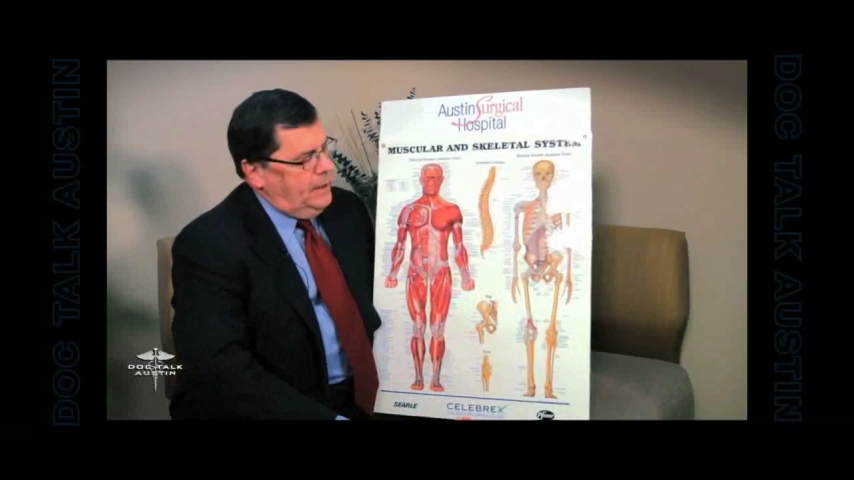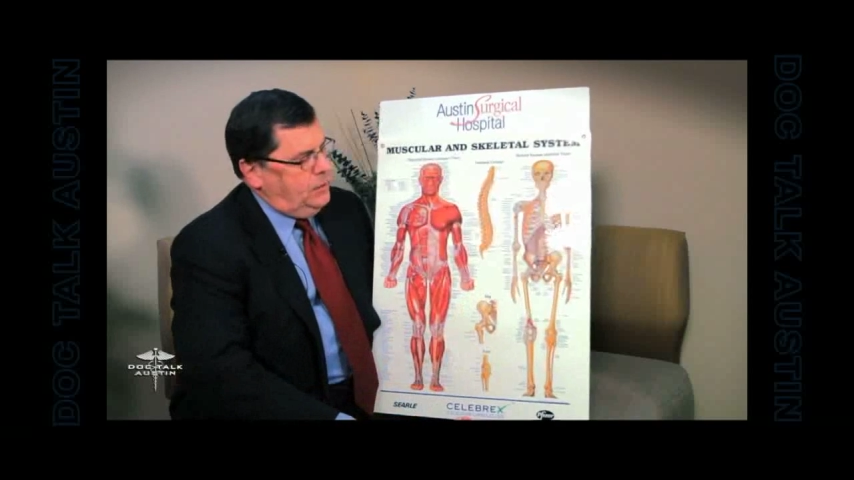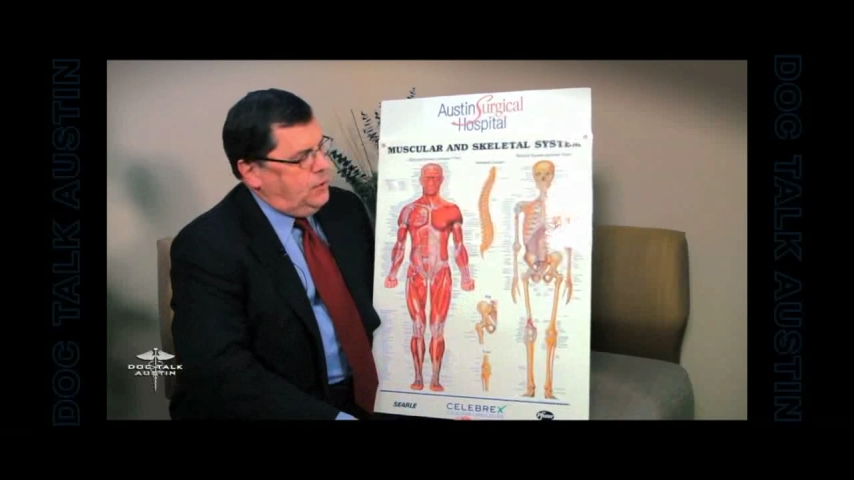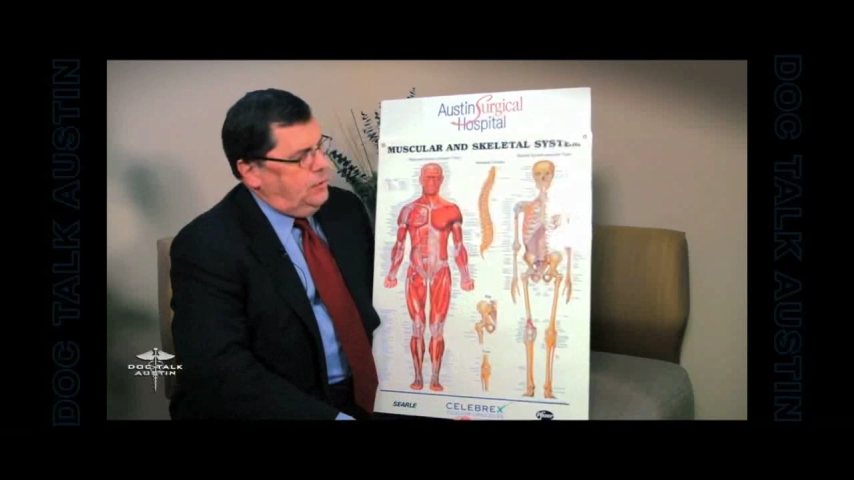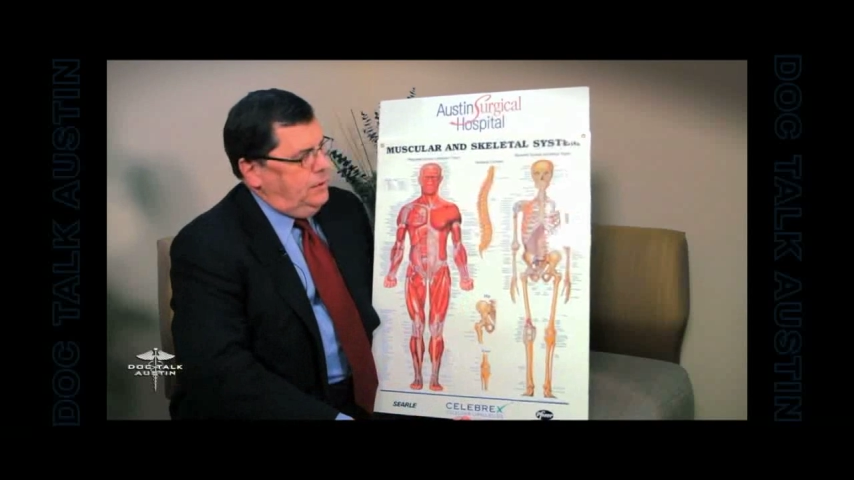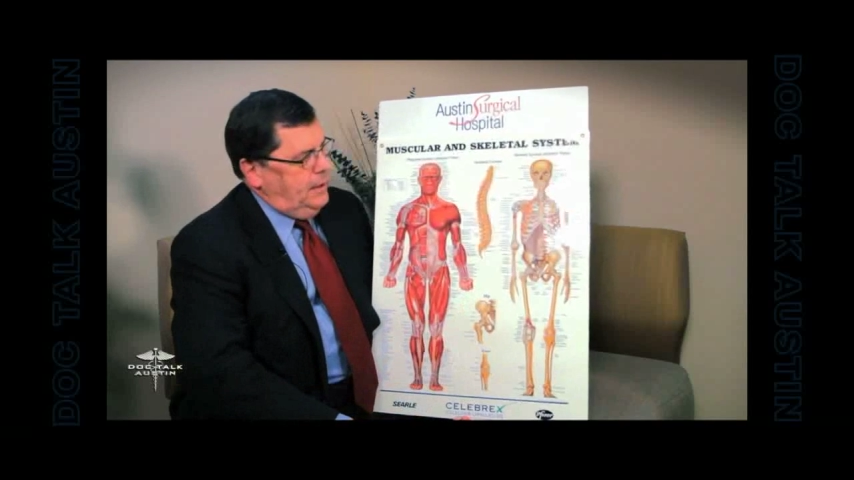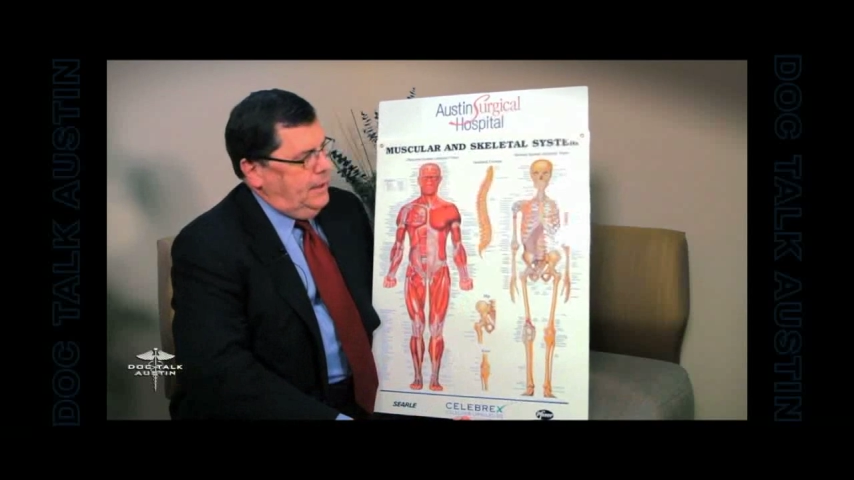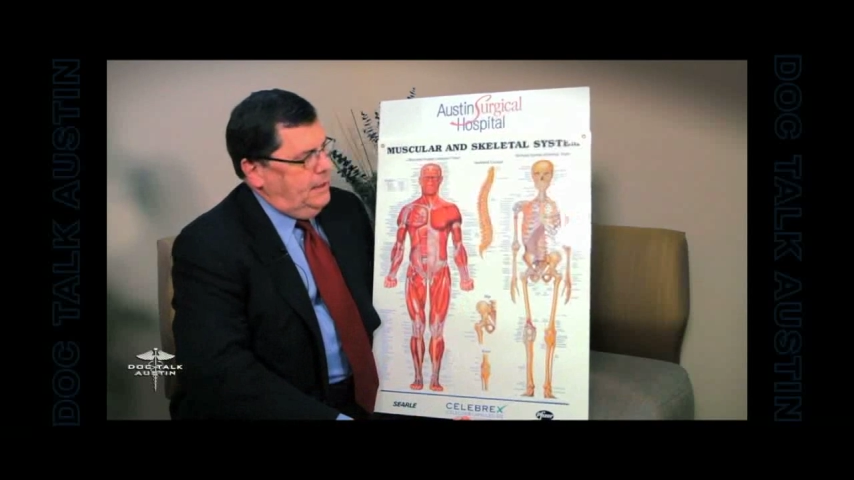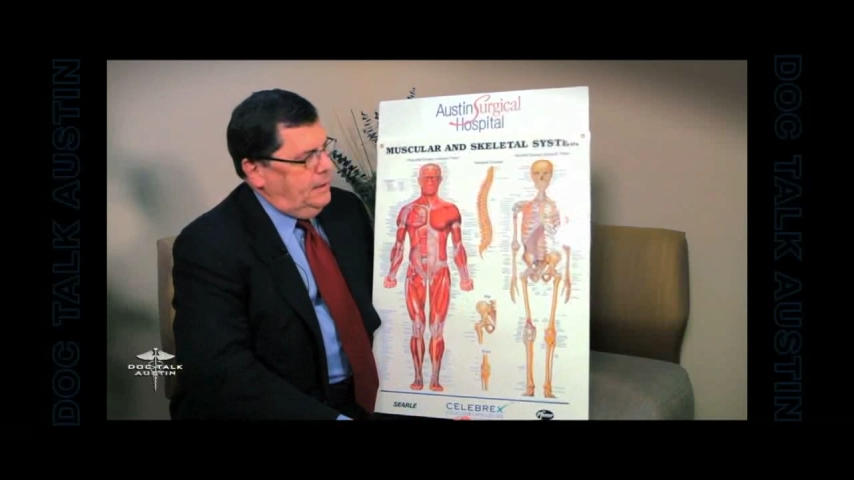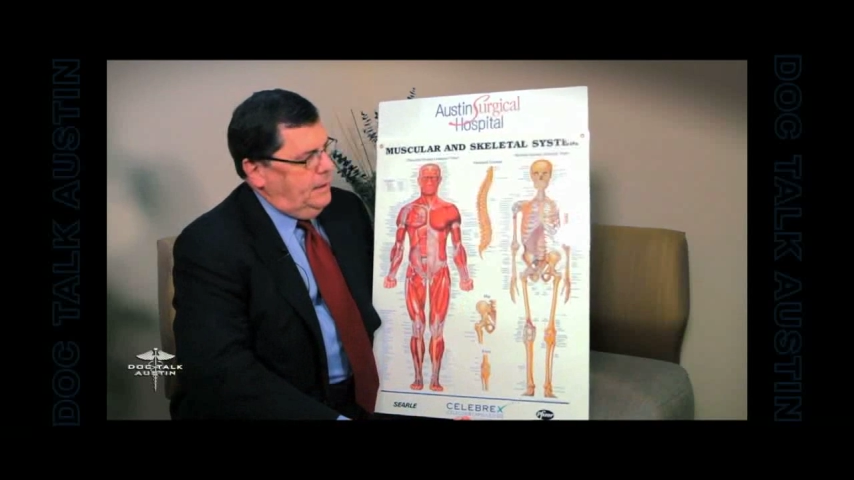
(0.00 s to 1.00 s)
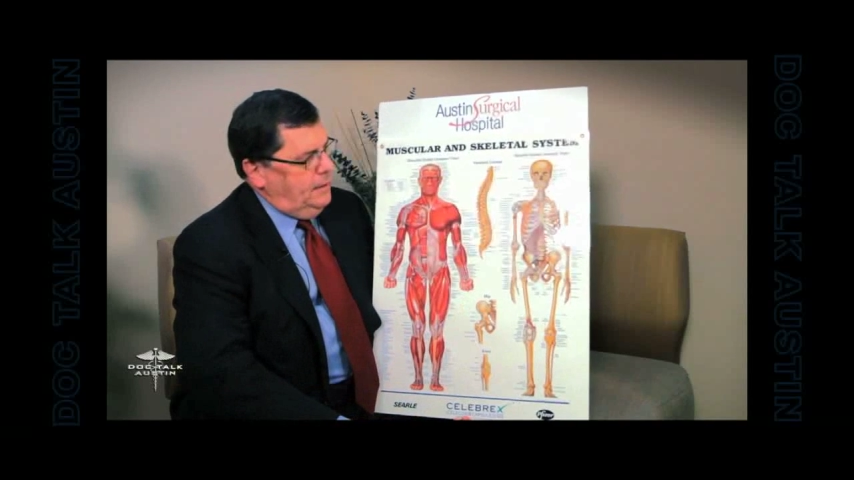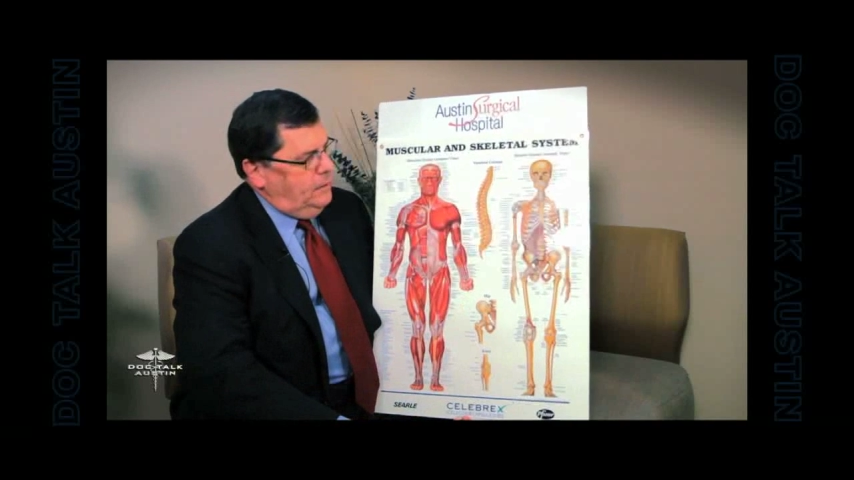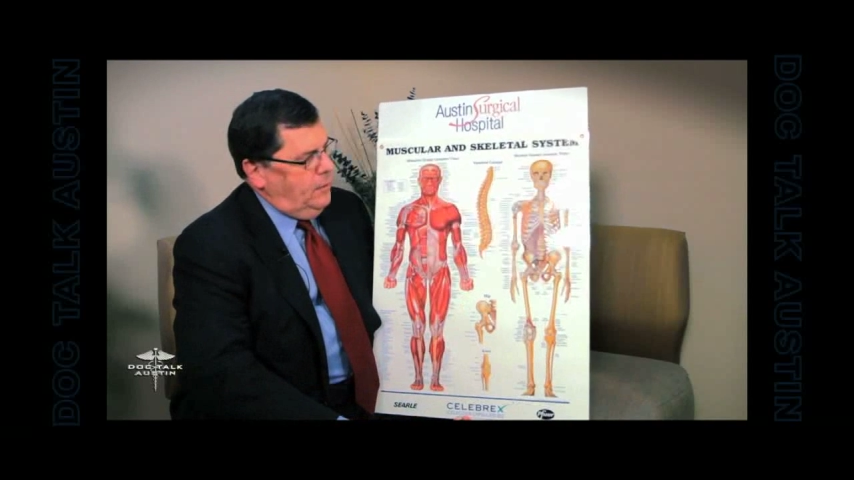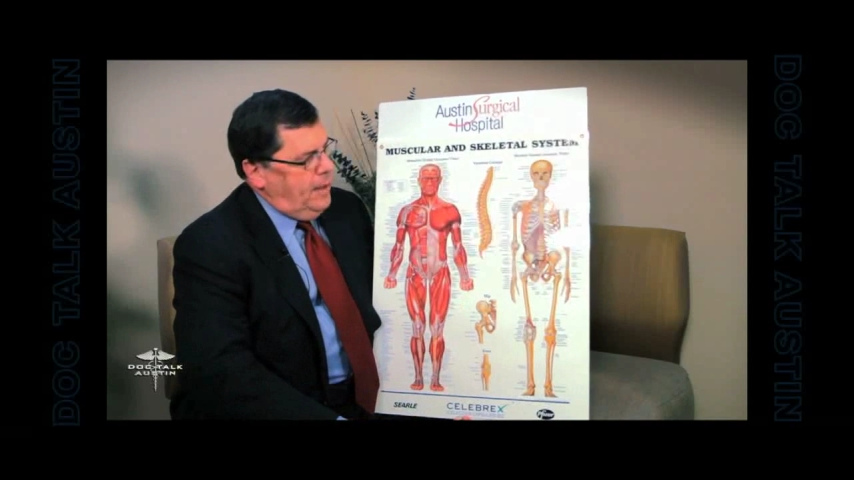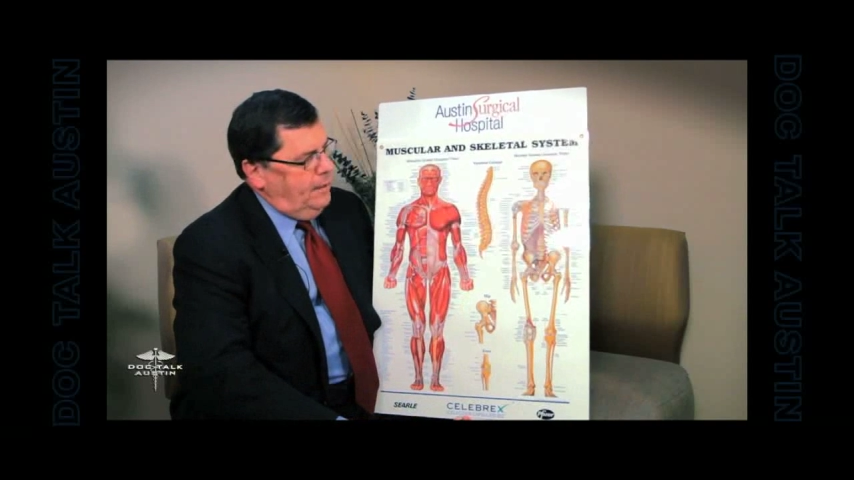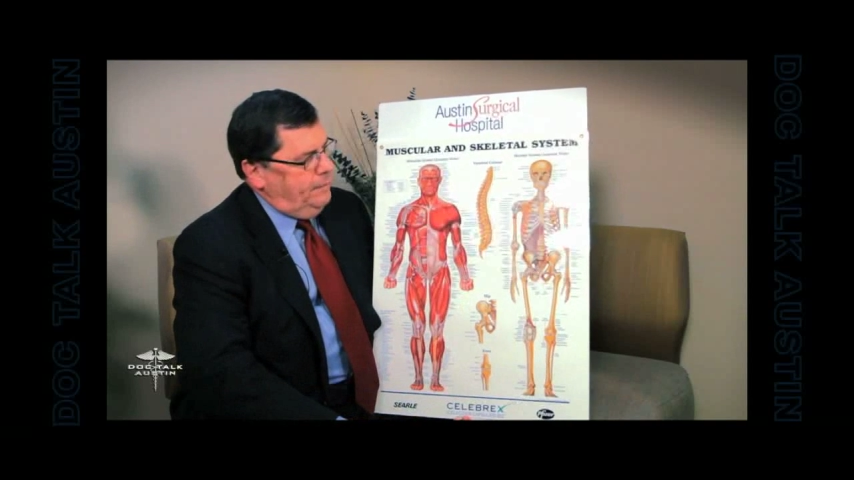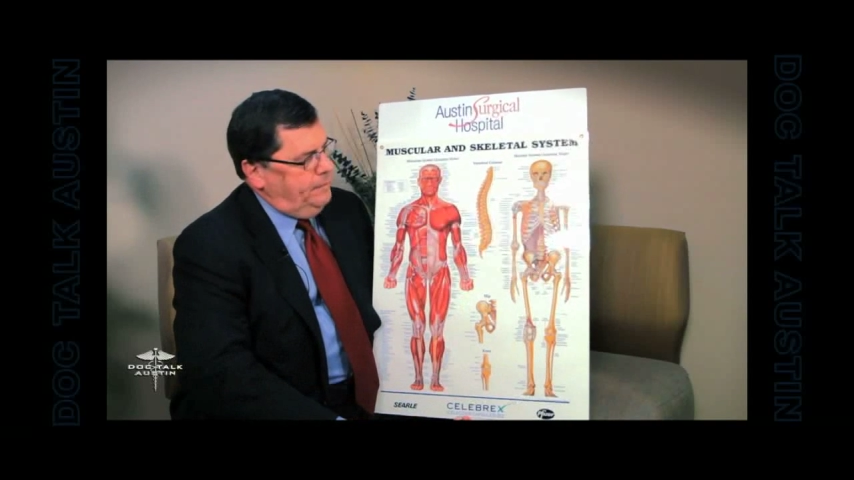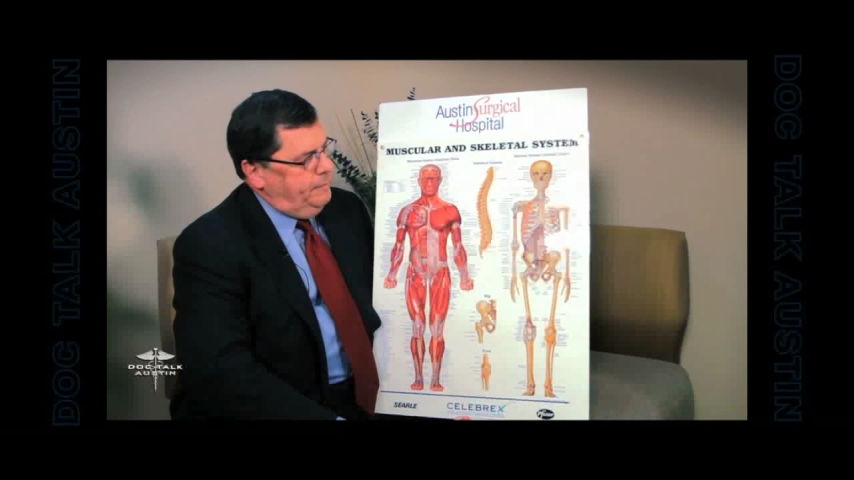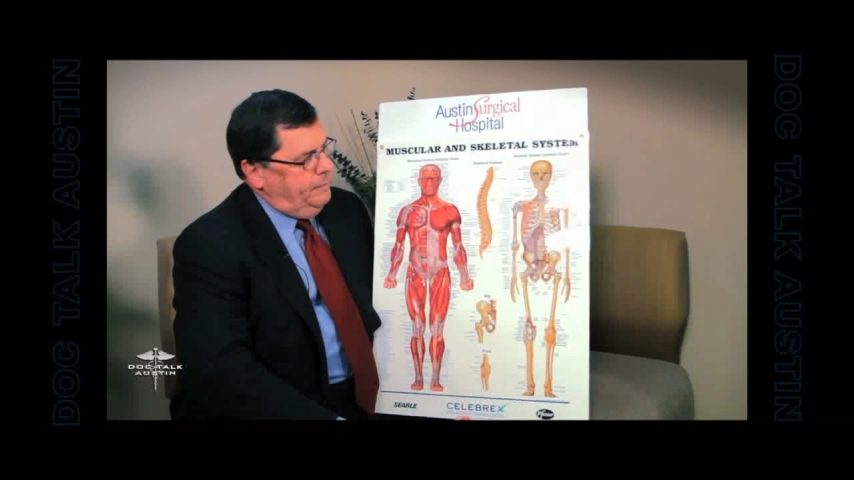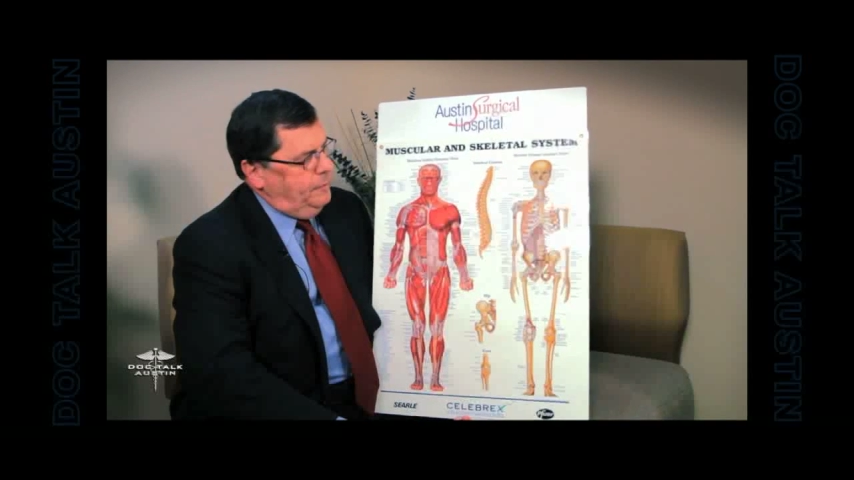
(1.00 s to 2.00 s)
injured and who have